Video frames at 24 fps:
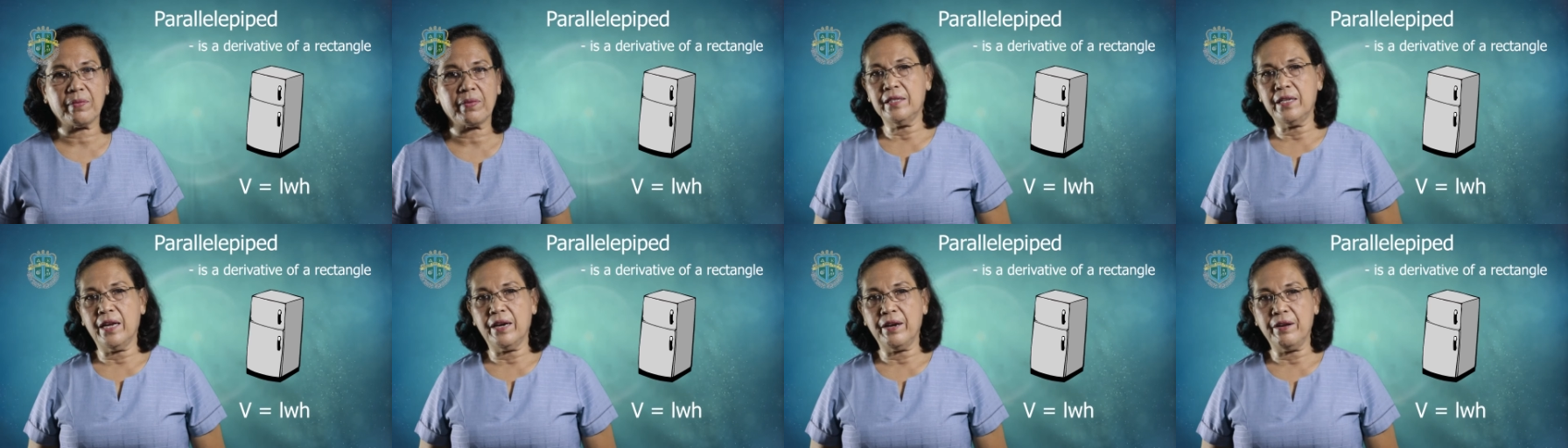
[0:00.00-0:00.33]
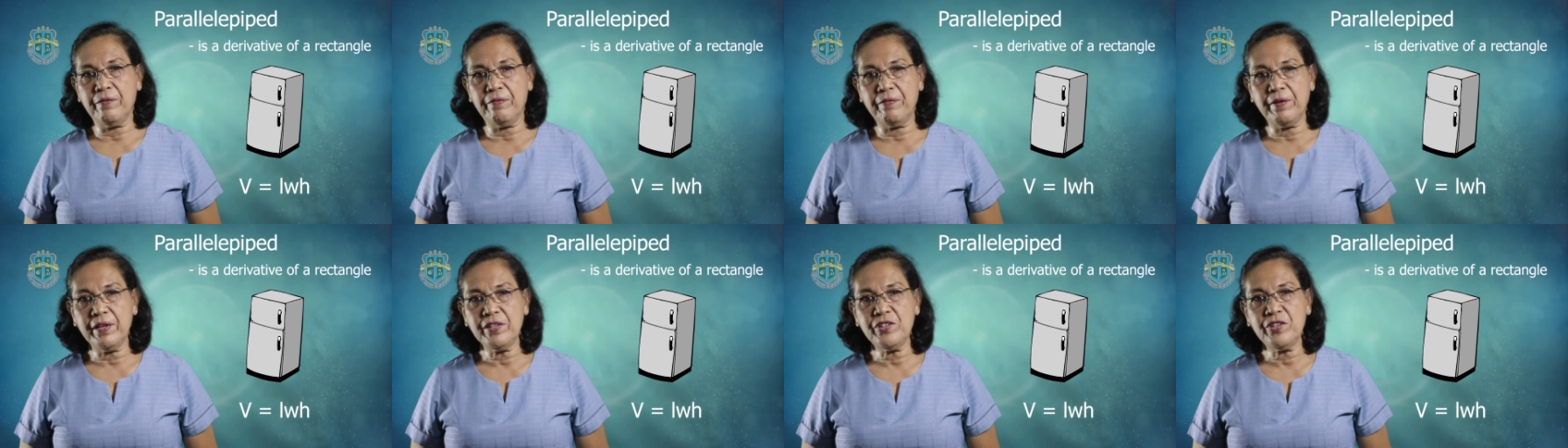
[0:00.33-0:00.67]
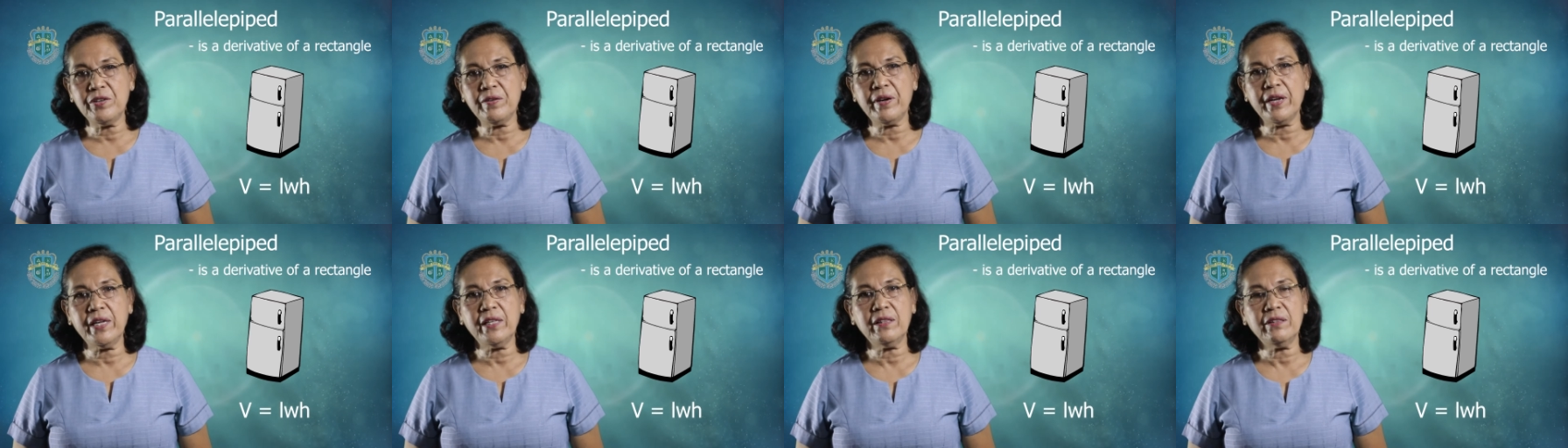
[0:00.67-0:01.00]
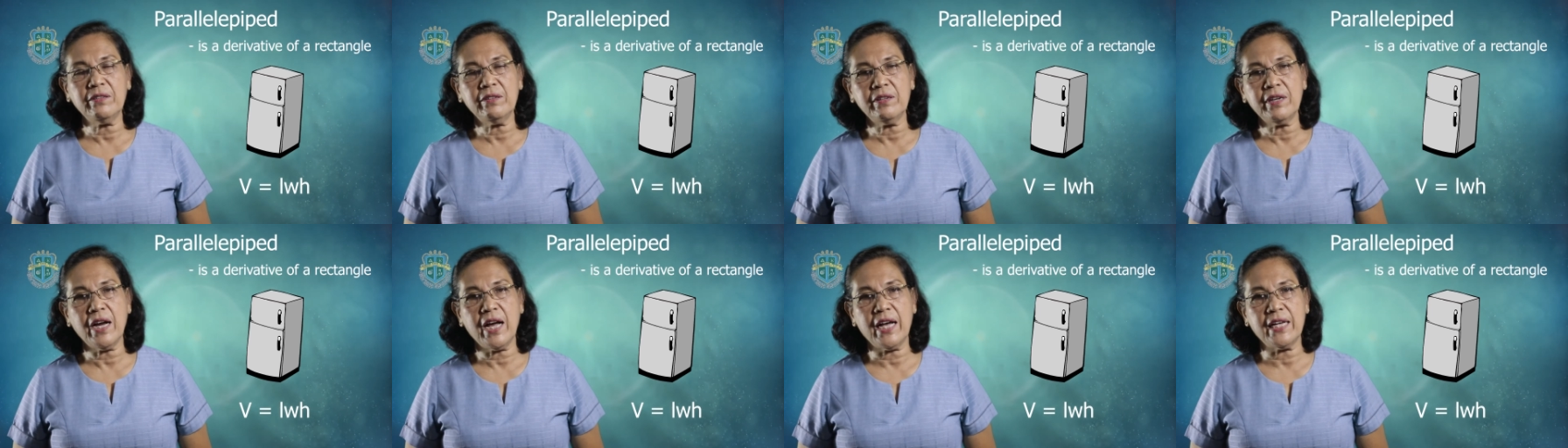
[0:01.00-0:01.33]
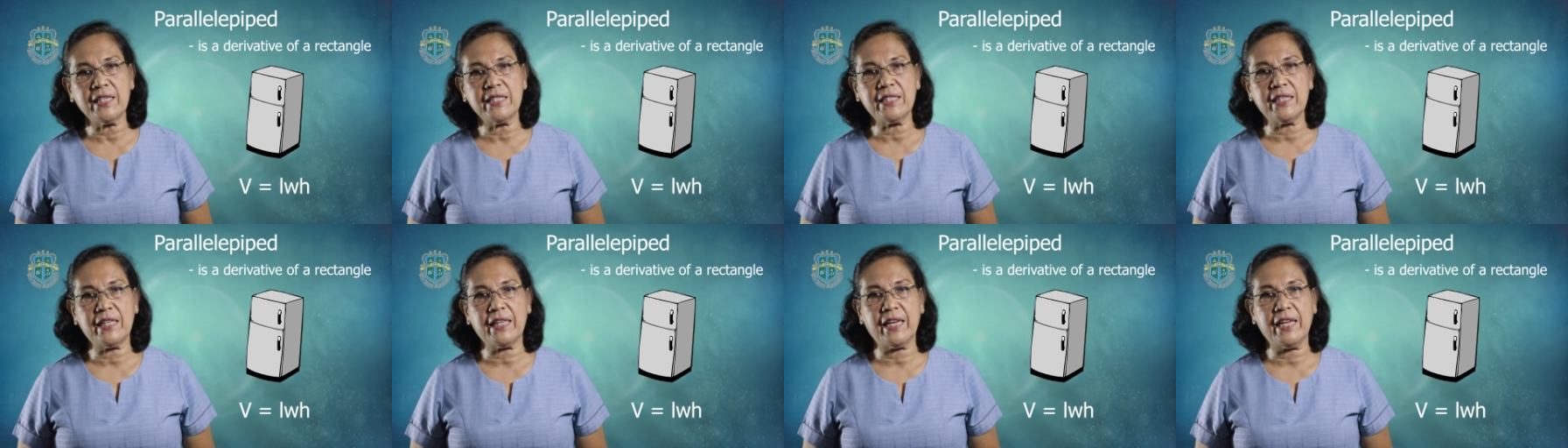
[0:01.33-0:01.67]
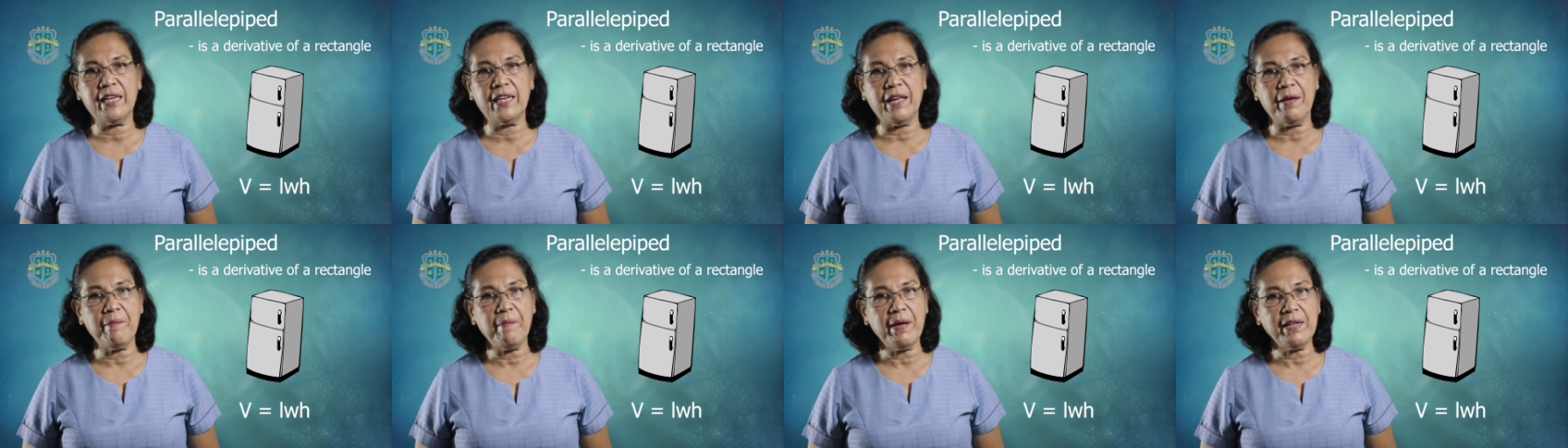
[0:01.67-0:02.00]
The refrigerator has three
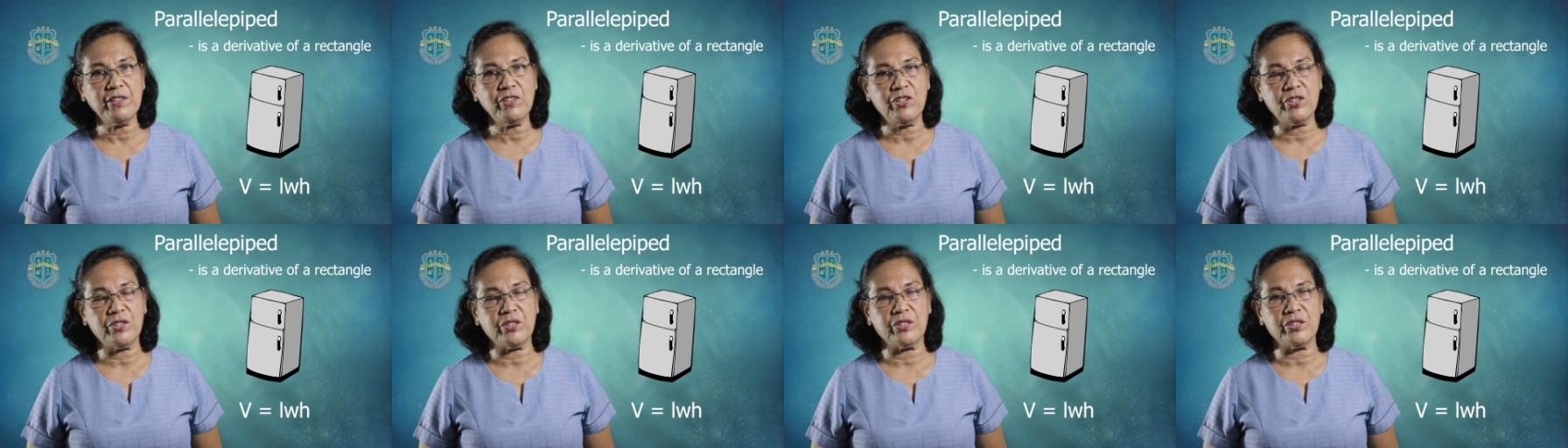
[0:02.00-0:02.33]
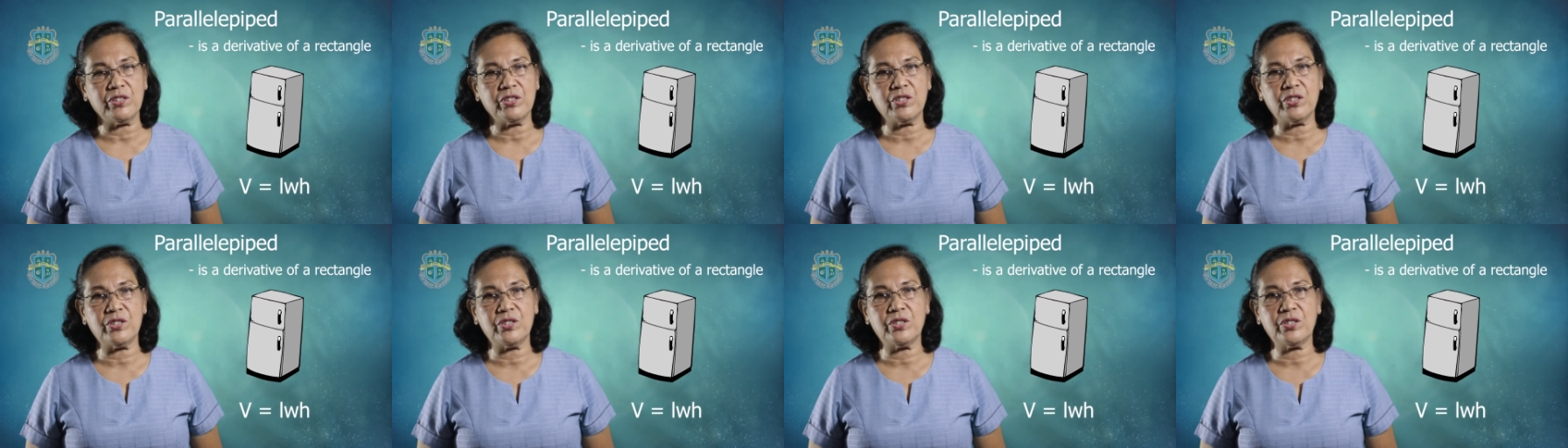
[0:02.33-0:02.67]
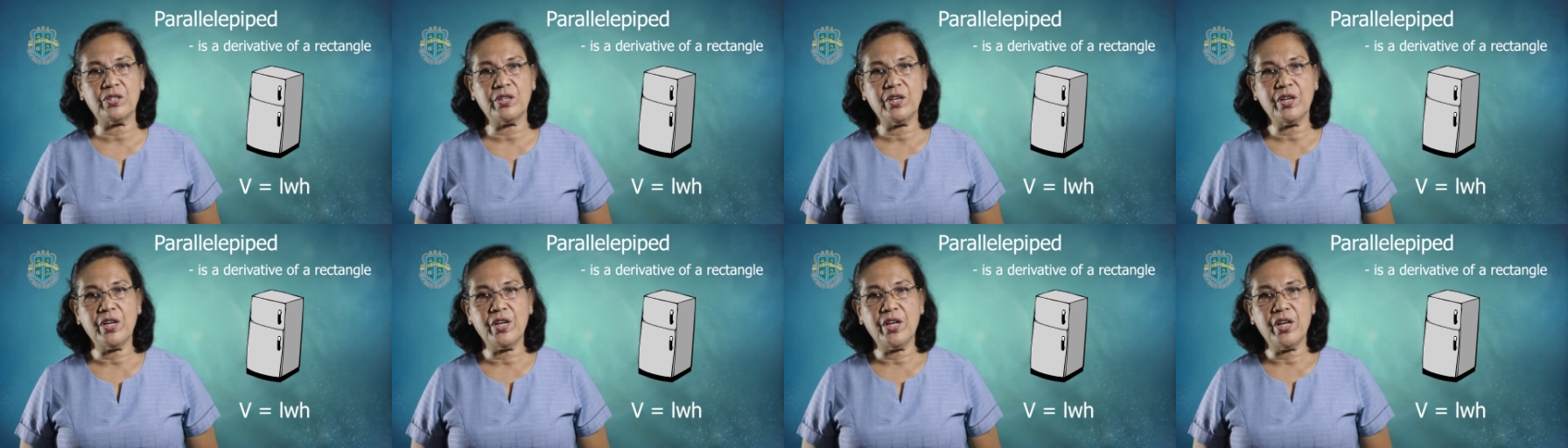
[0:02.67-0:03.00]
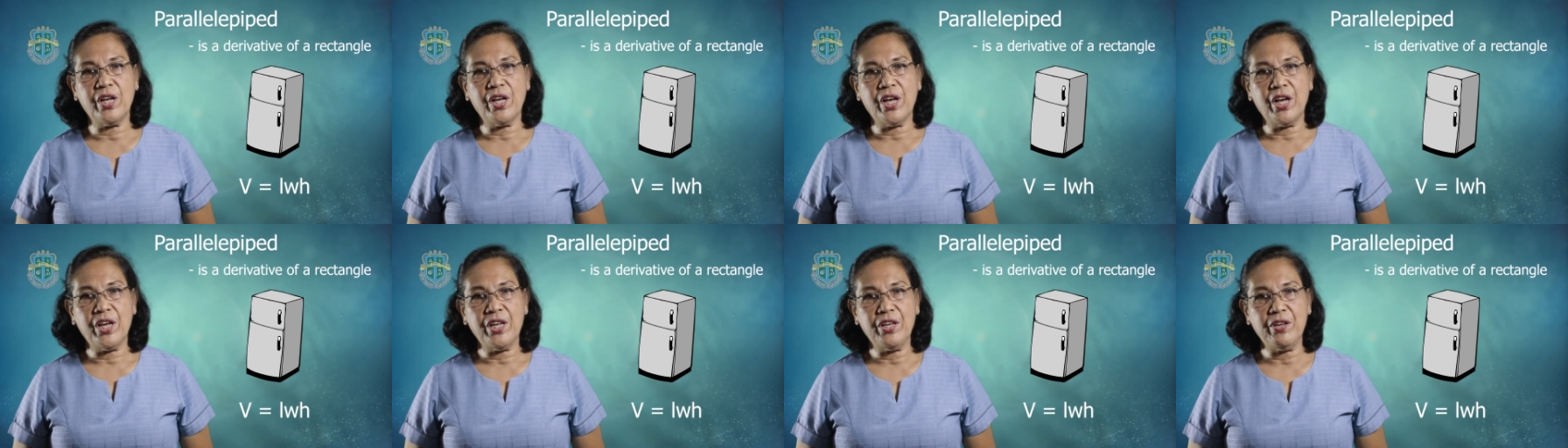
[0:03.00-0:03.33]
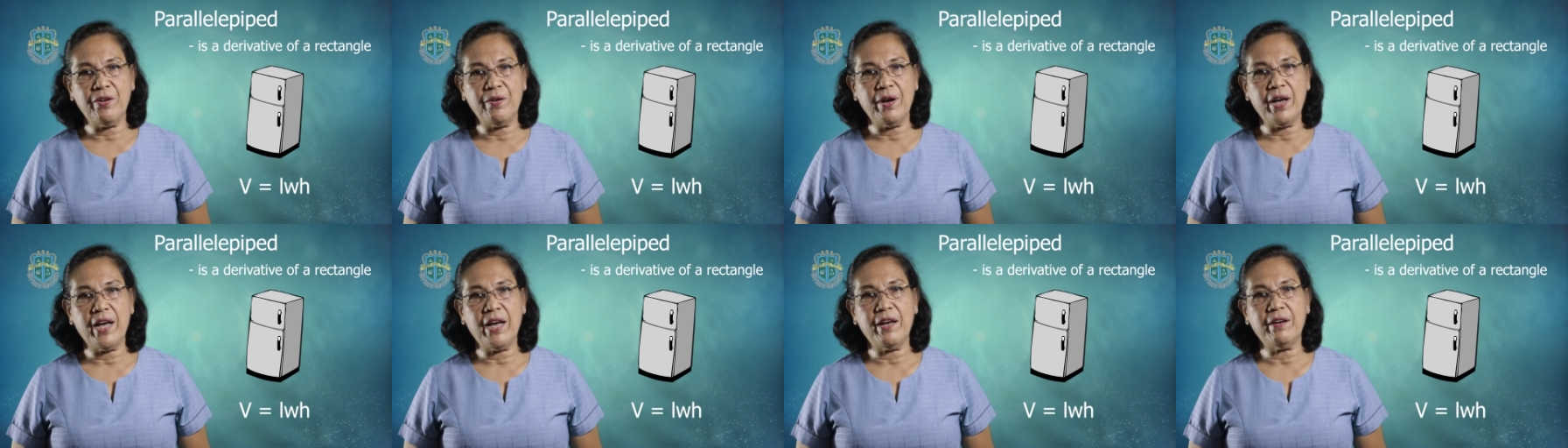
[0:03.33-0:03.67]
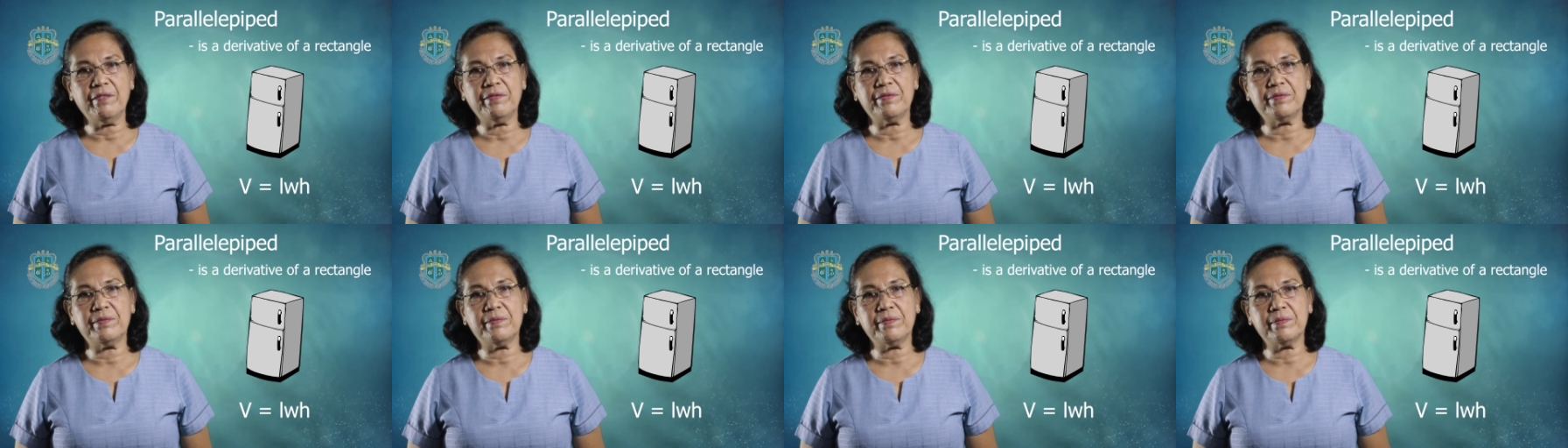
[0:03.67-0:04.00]
dimensions. You
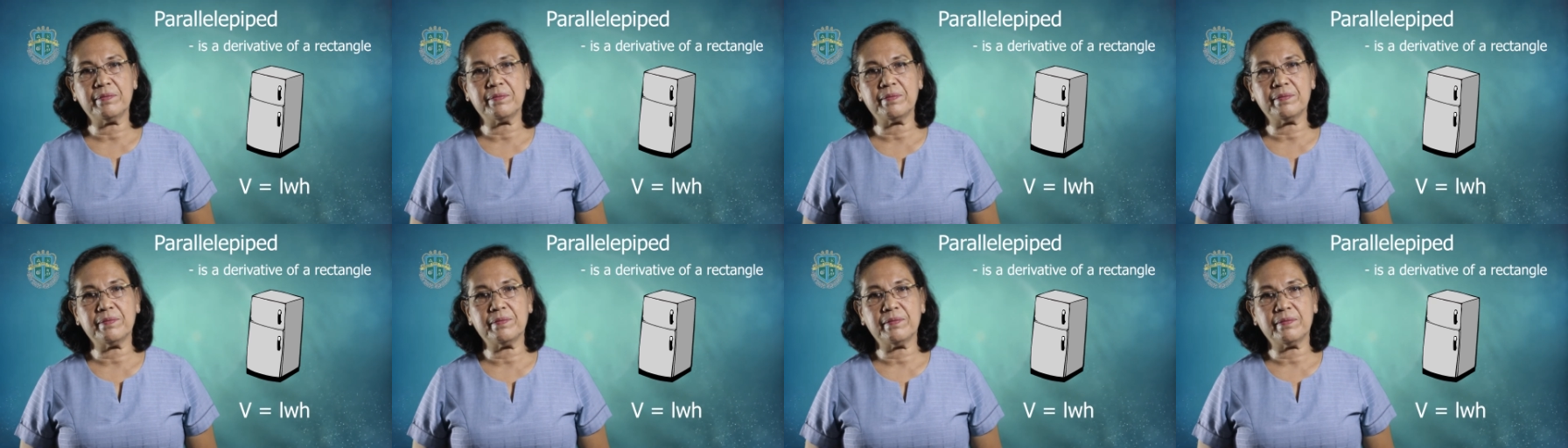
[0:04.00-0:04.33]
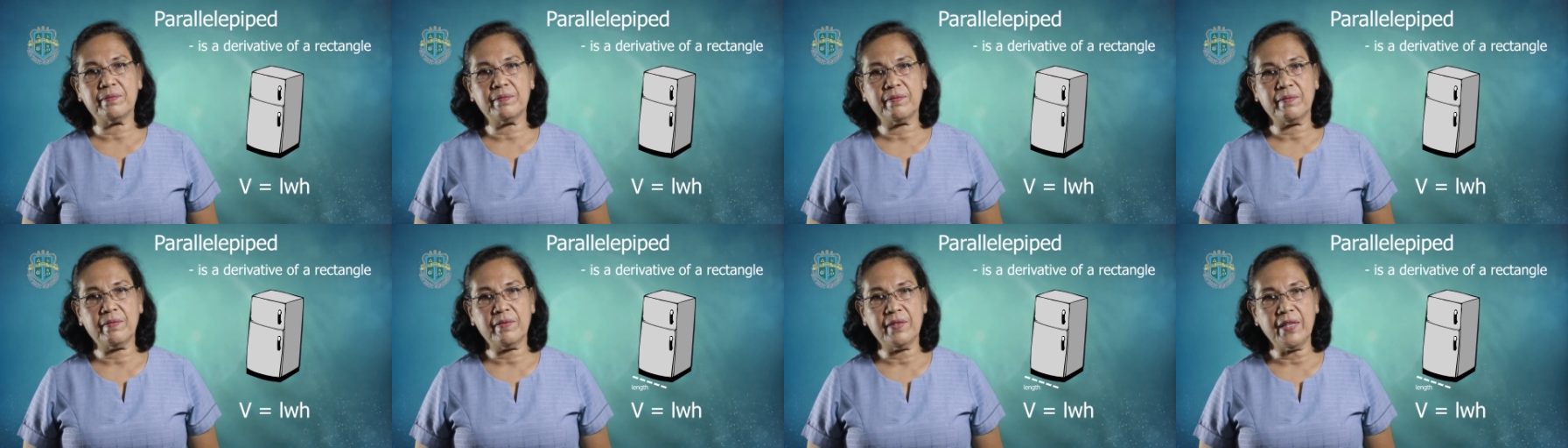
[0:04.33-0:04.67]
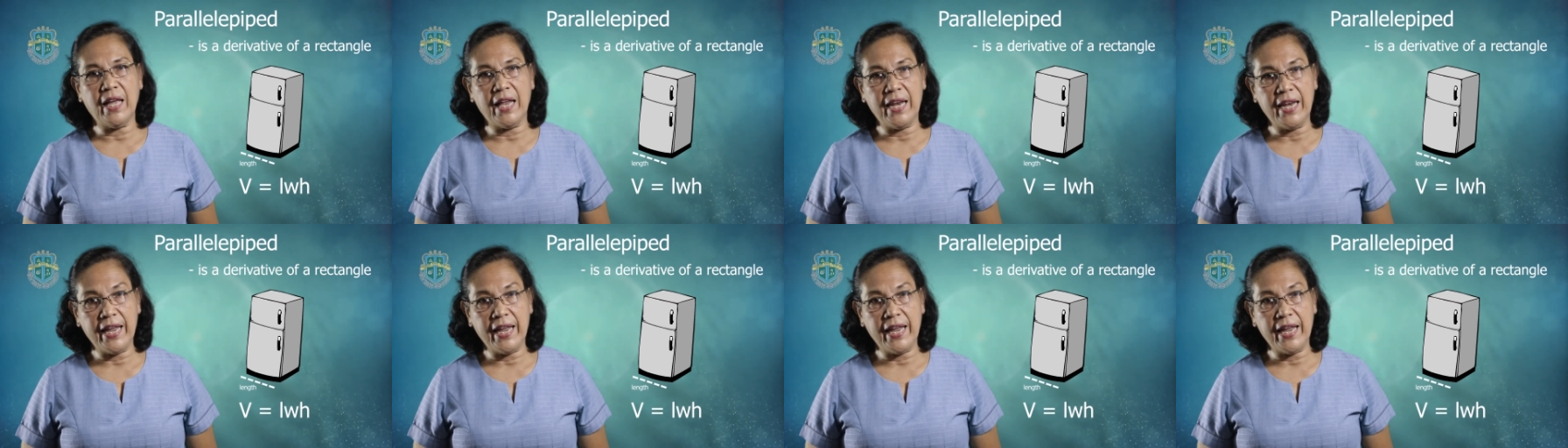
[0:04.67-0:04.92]
have the